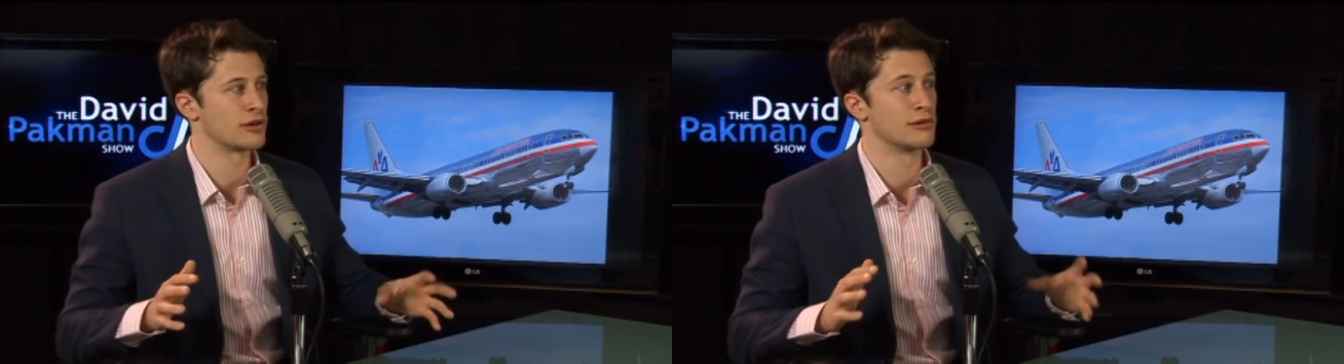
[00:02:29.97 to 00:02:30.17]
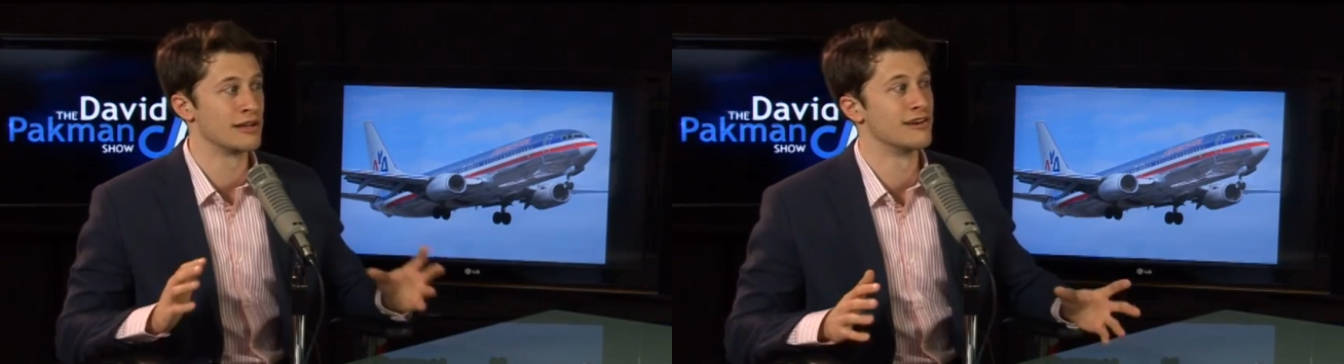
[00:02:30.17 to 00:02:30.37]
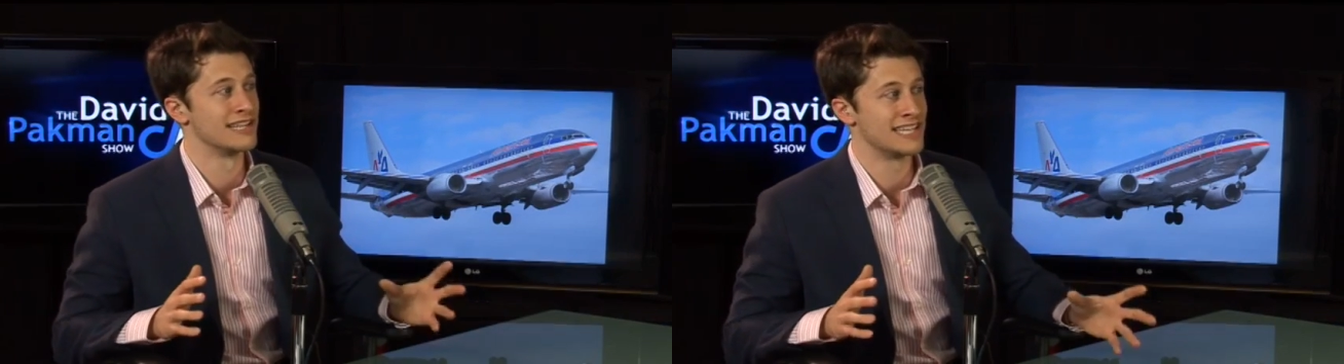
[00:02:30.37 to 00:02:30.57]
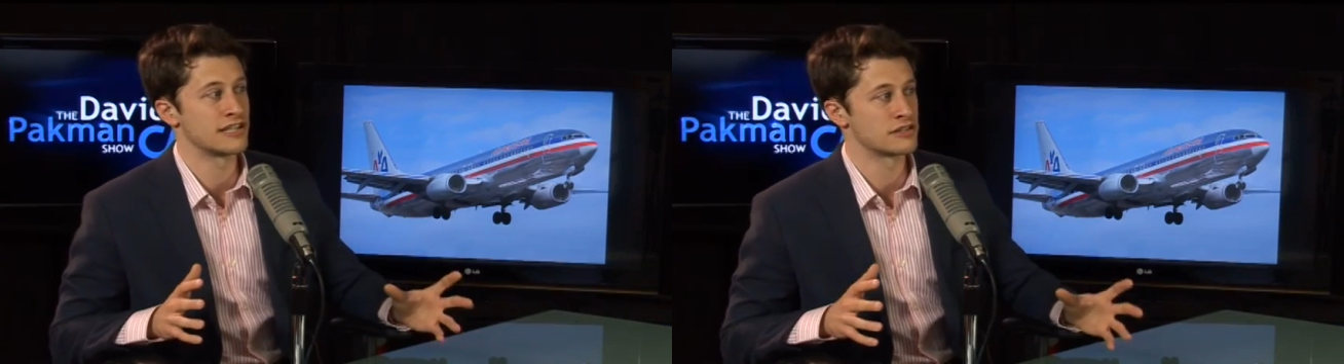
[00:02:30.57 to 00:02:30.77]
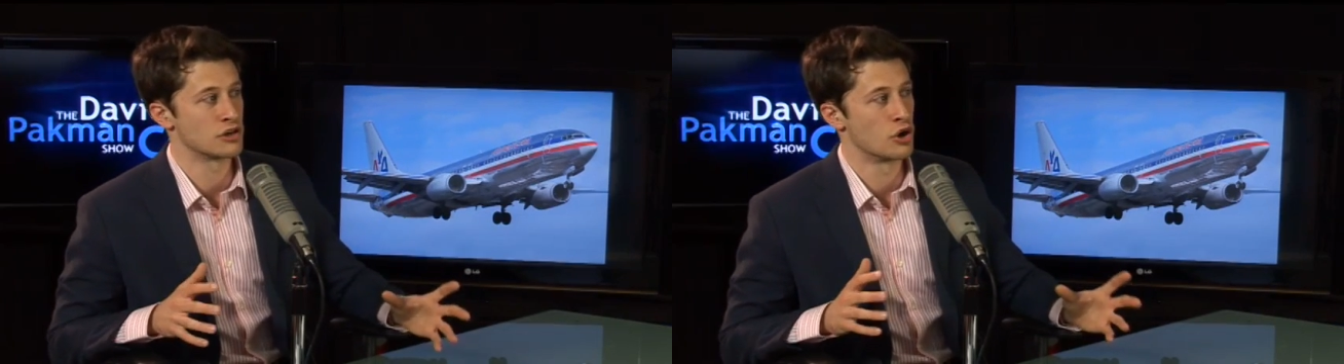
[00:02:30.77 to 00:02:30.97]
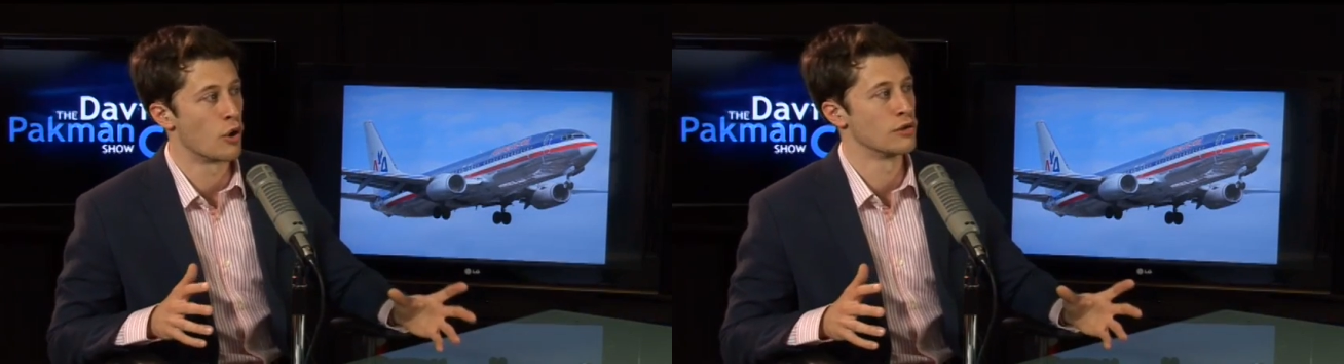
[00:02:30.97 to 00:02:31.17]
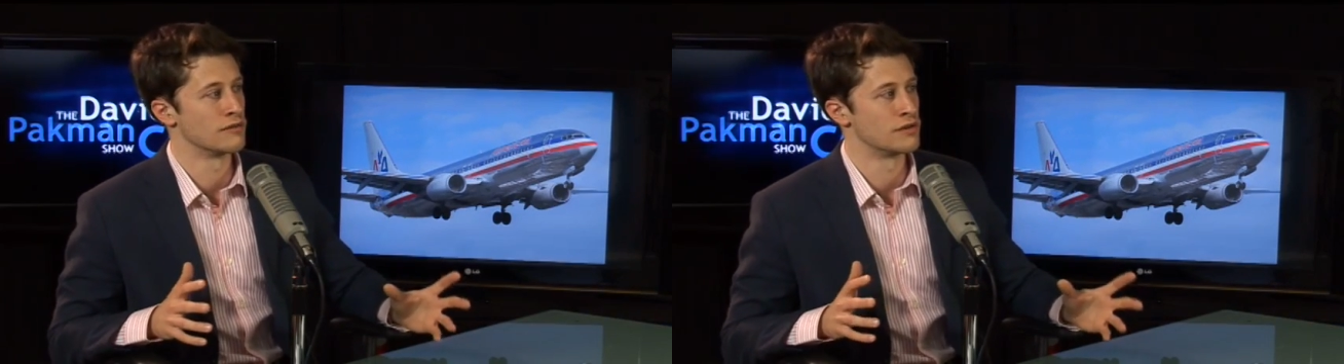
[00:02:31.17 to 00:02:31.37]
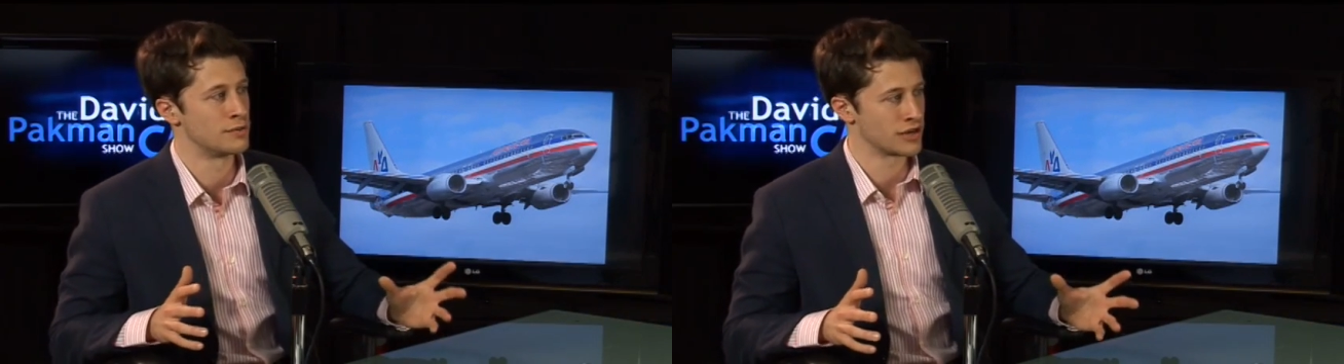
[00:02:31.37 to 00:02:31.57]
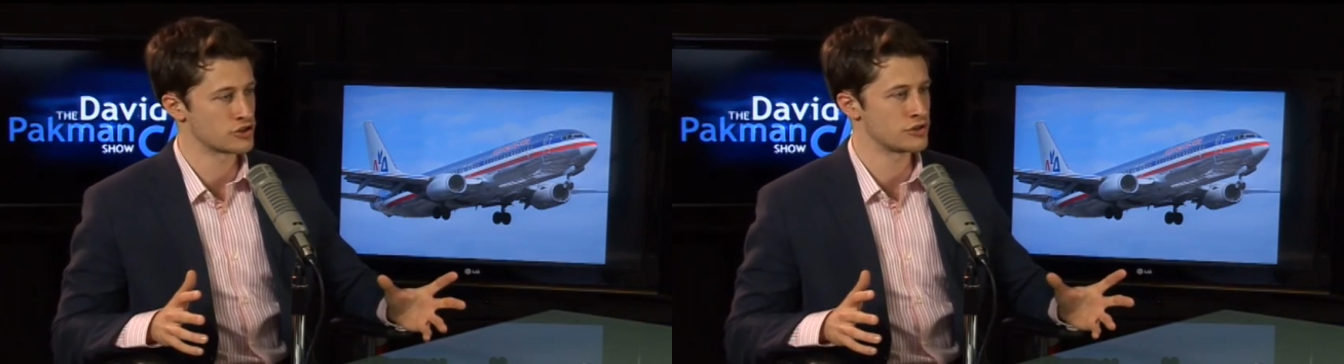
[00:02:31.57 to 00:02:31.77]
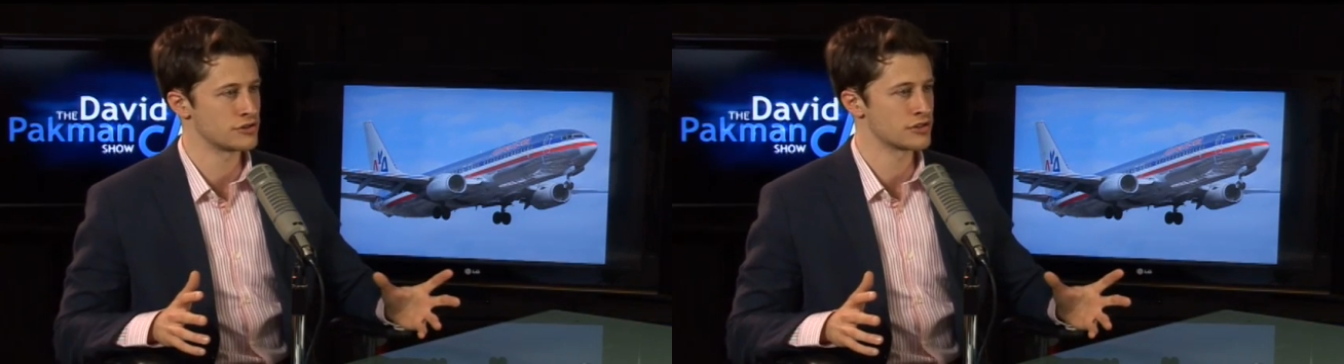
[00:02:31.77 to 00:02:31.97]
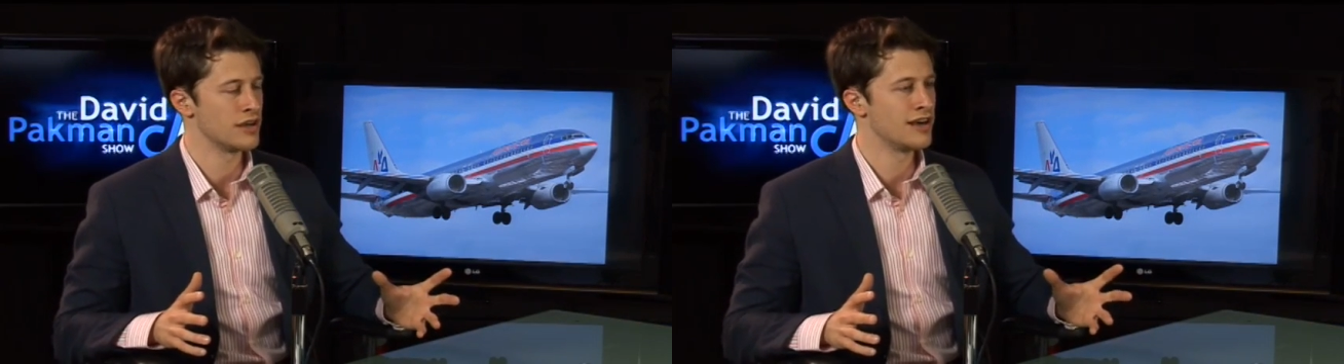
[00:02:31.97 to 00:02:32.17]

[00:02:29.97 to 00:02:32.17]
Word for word: clearly that's the goal of the pictures.